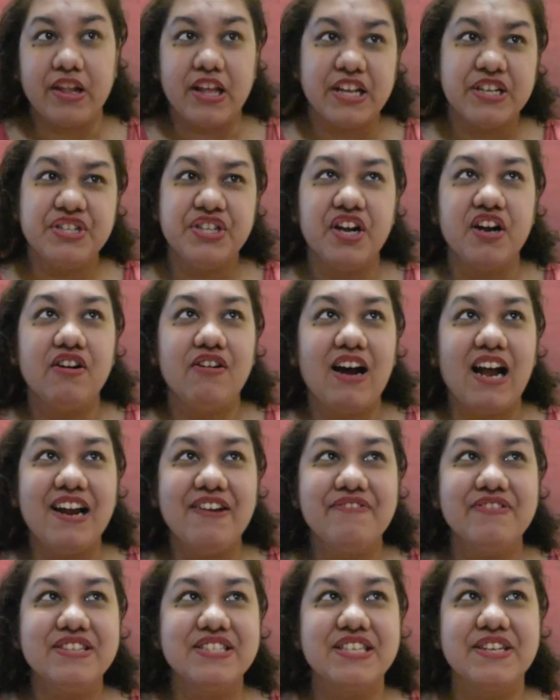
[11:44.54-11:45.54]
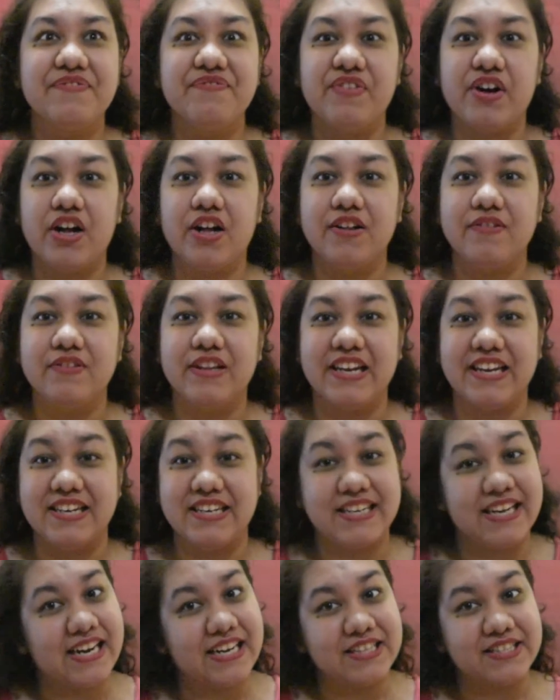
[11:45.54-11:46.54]
So I was involved in
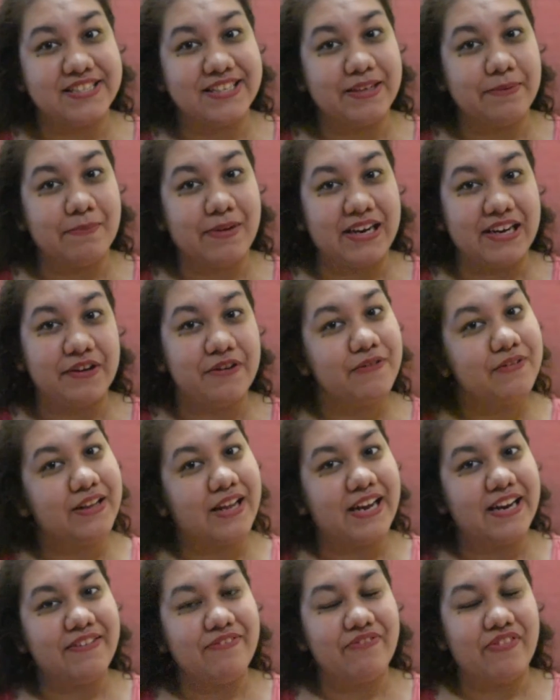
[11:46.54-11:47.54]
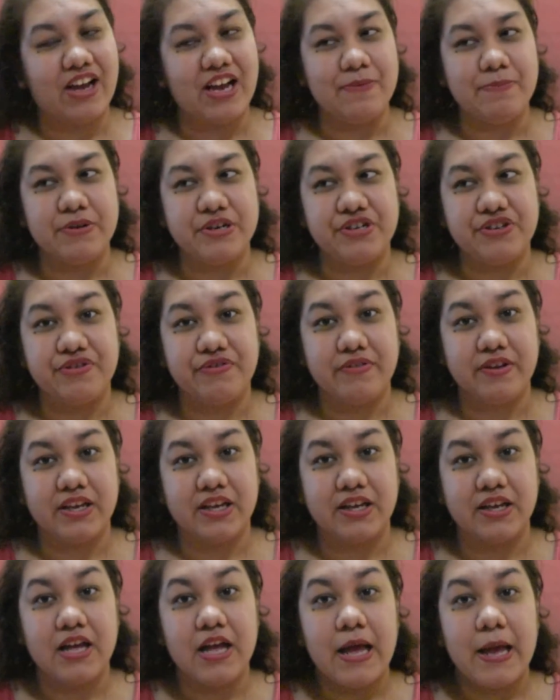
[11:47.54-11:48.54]
dancing my whole life. I've been
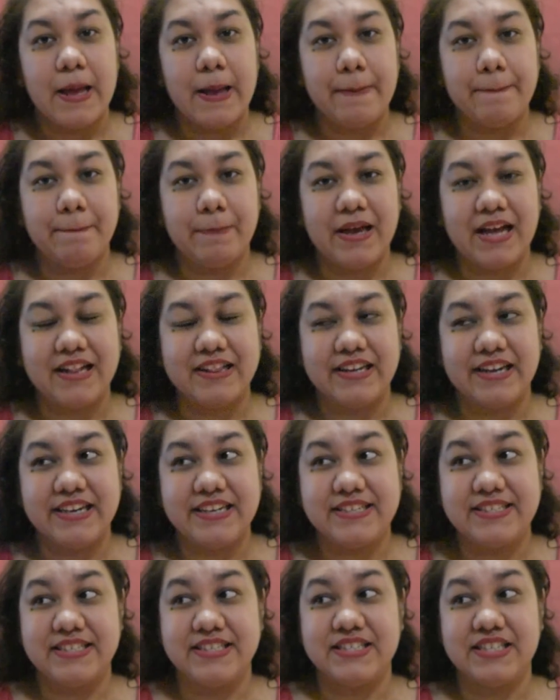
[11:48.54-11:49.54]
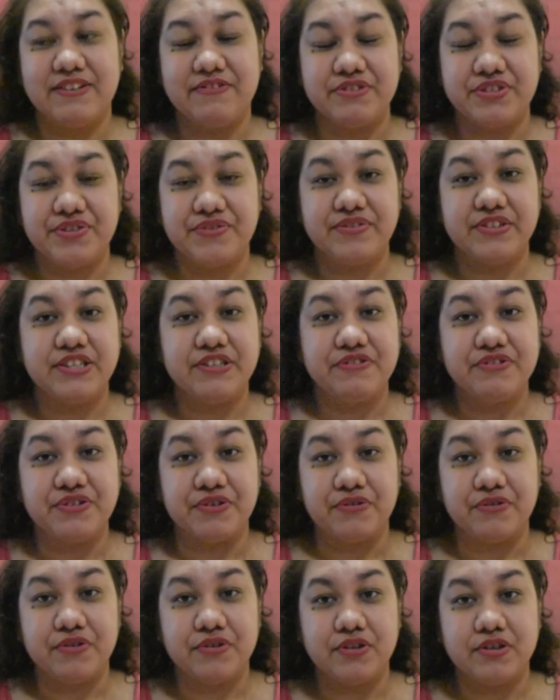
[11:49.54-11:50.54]
doing ballet since I was 3 years
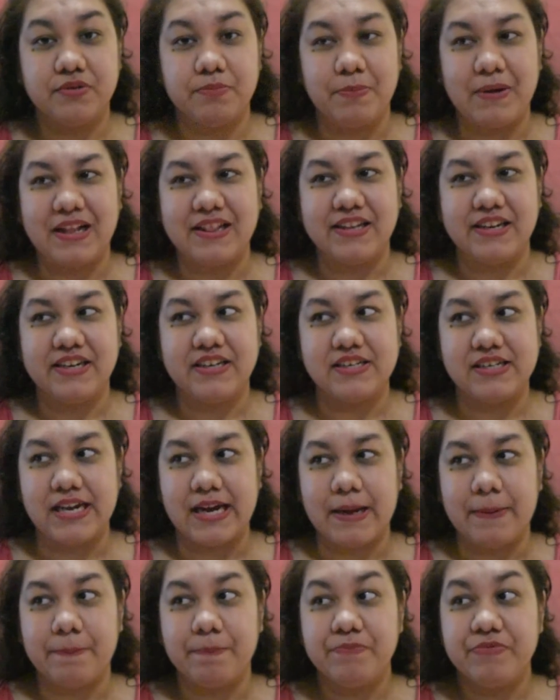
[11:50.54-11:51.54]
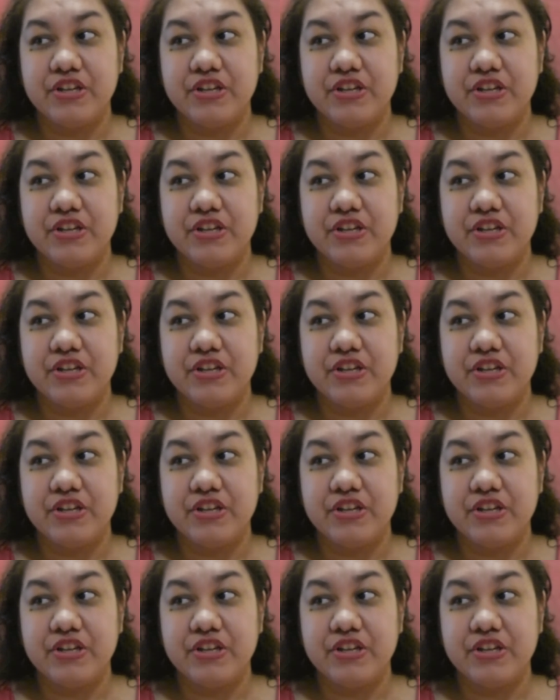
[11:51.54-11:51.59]
old, ballet and tap.